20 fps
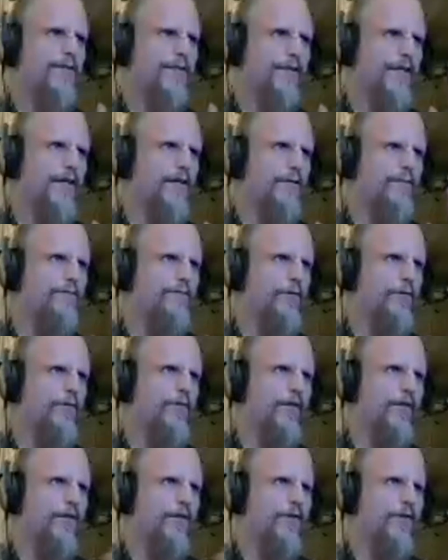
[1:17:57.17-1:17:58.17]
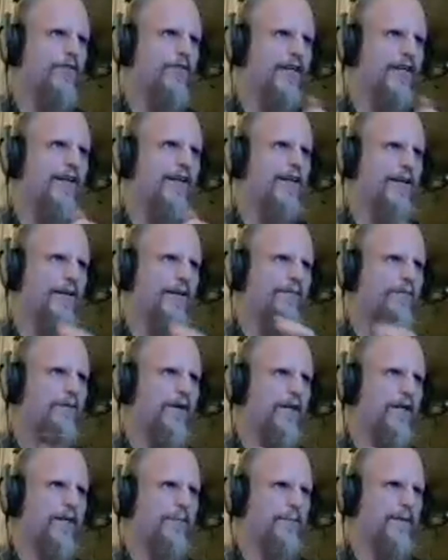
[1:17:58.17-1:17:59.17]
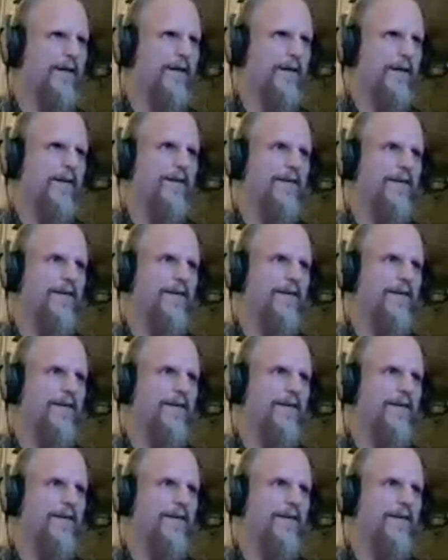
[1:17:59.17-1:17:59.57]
to get a full understanding of what he meant.